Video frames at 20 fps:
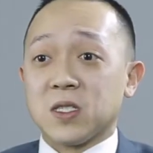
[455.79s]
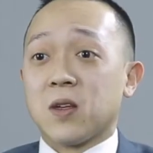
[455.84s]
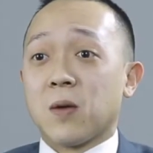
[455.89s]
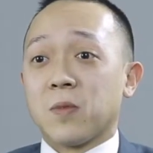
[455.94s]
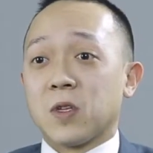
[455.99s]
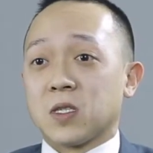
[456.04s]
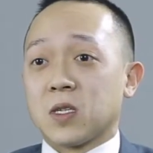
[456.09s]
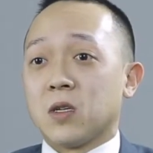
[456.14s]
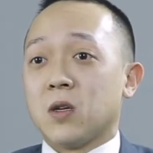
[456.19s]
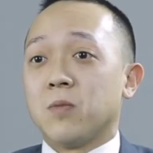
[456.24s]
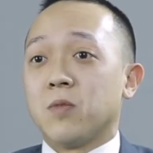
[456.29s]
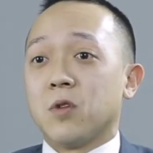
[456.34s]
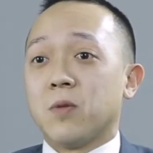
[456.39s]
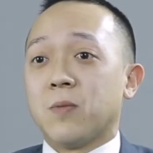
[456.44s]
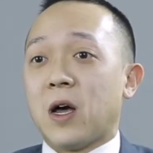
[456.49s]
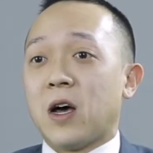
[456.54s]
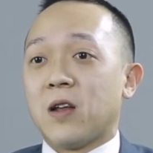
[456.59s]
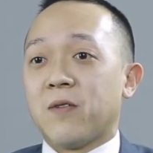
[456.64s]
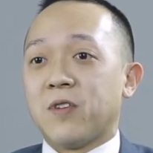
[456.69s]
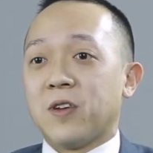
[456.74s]
something's going to
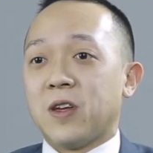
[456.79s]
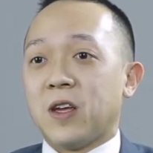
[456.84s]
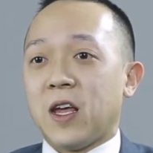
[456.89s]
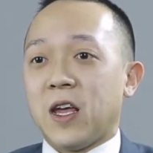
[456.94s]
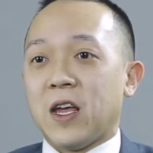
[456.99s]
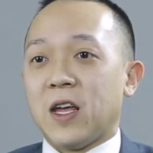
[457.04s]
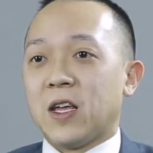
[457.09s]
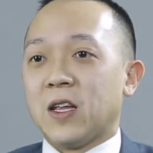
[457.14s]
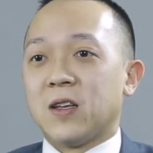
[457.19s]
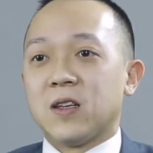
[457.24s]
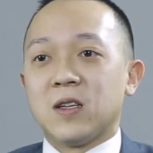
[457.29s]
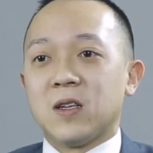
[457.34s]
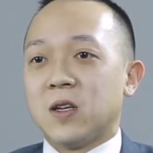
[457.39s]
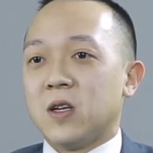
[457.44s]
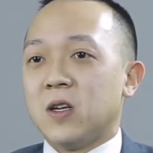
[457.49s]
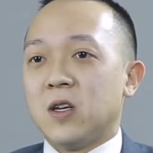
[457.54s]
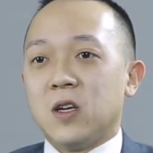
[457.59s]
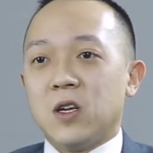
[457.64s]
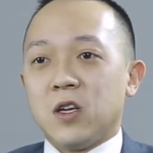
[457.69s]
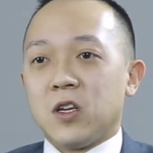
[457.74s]
bloom out of it, and
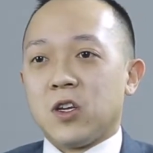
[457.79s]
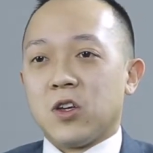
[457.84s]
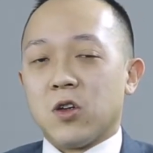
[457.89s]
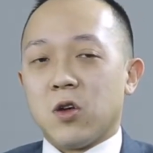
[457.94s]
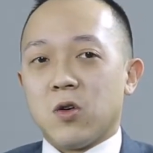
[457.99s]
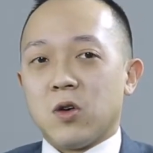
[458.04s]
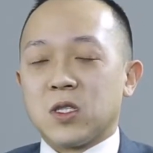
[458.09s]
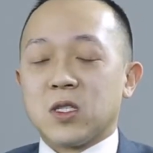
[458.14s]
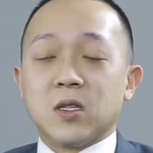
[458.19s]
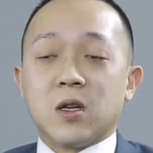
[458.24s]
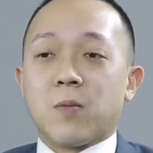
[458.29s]
it's a